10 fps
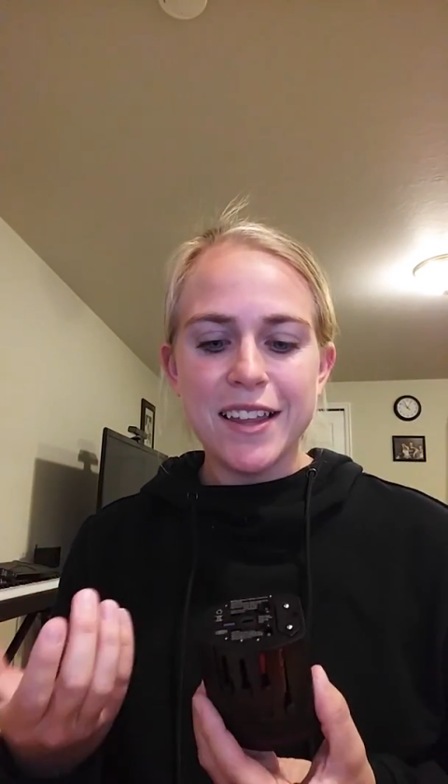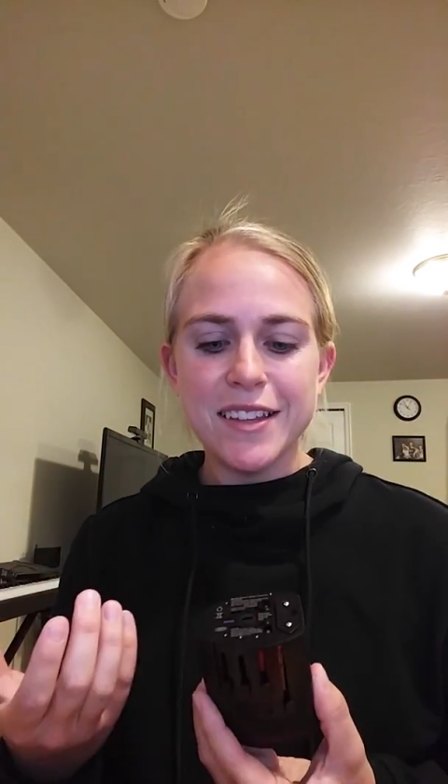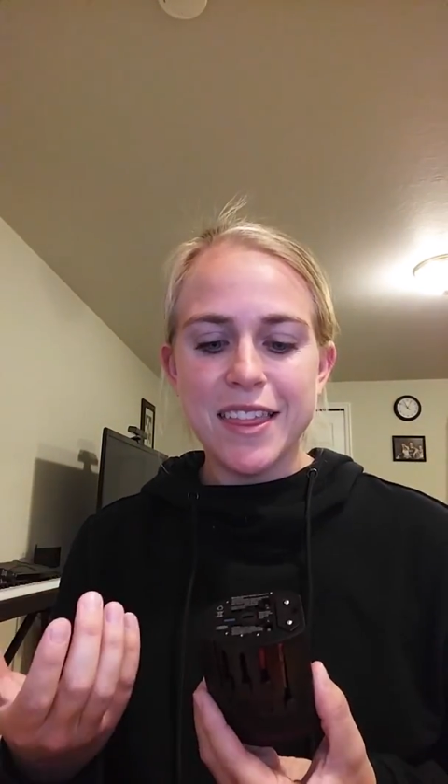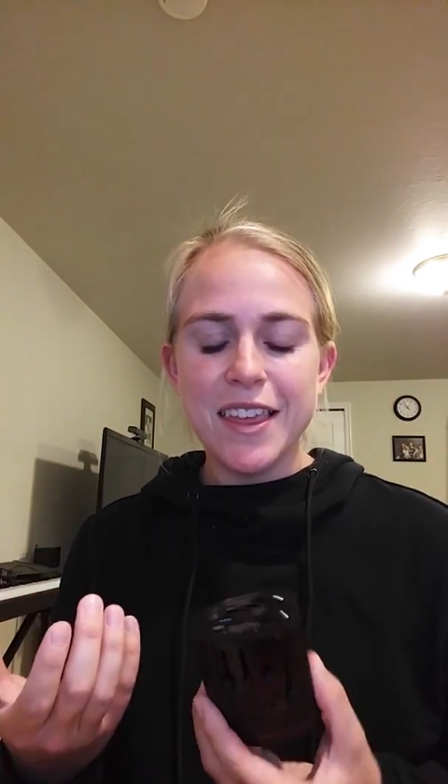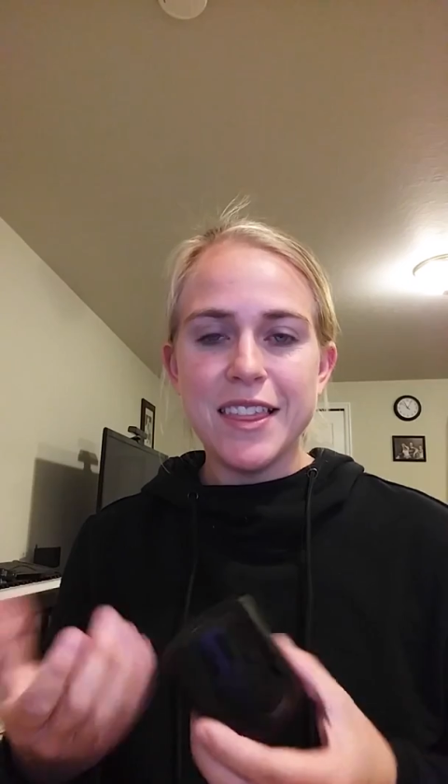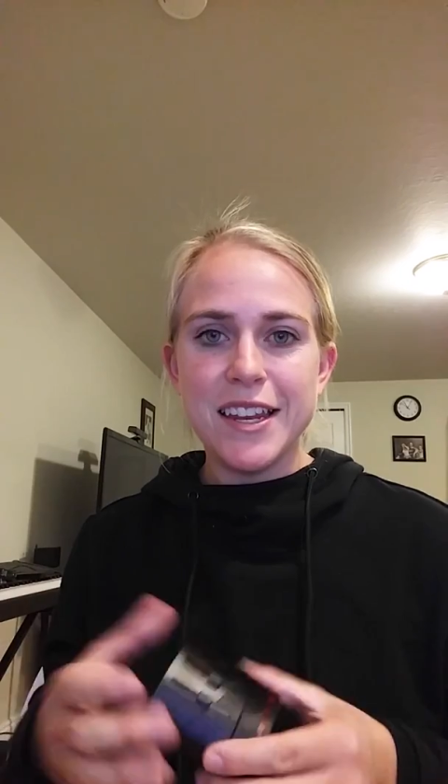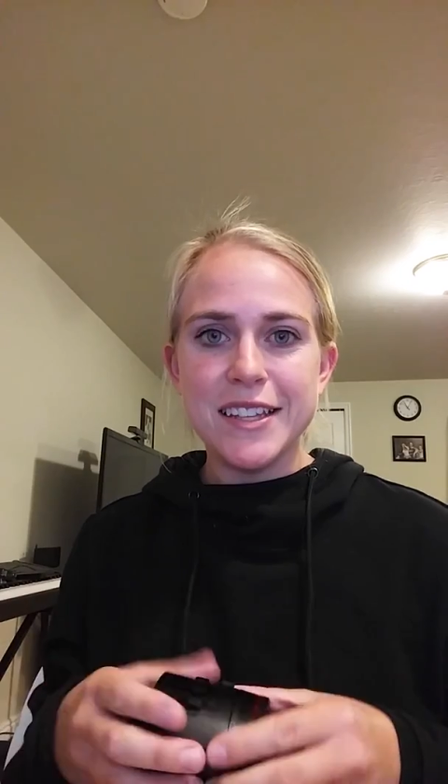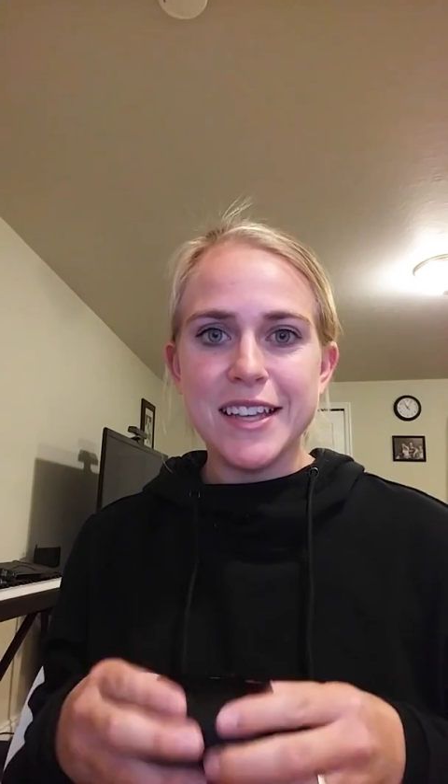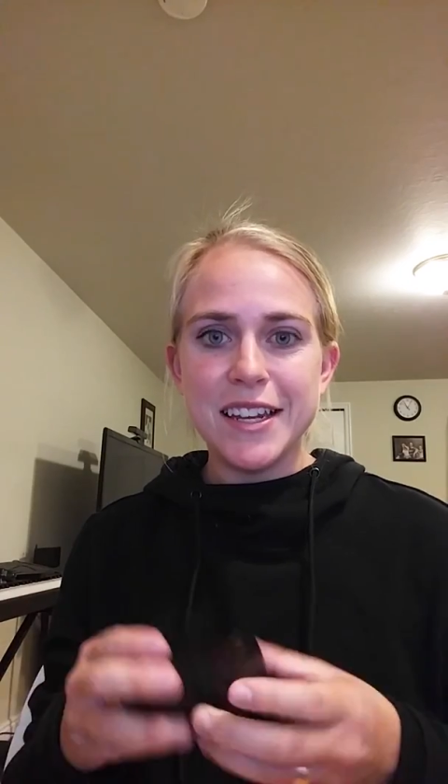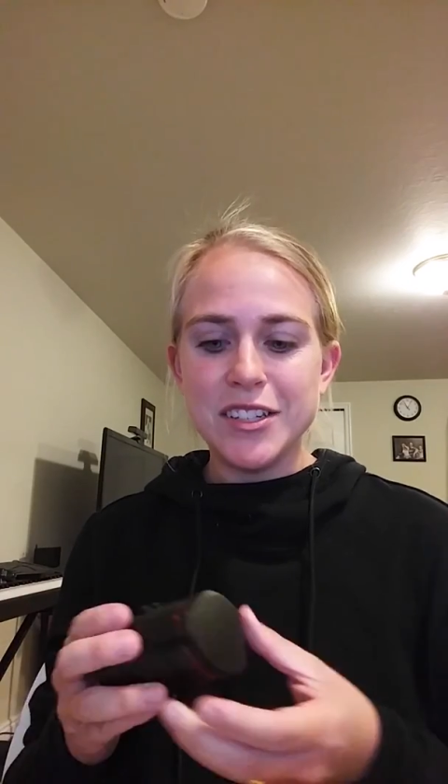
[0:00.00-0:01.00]
because I think the
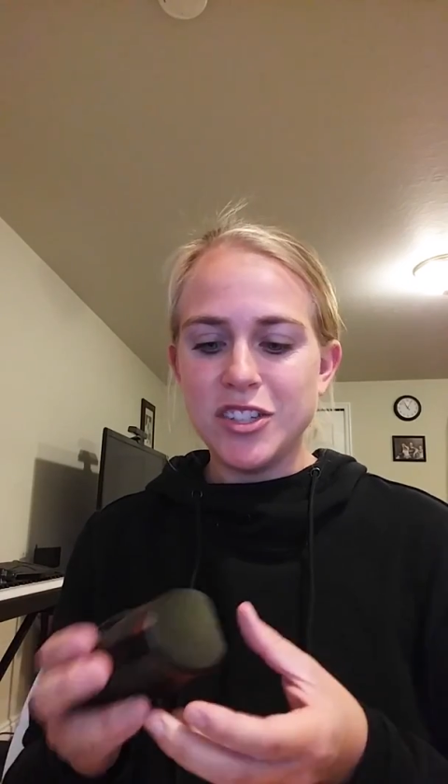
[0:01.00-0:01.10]
design is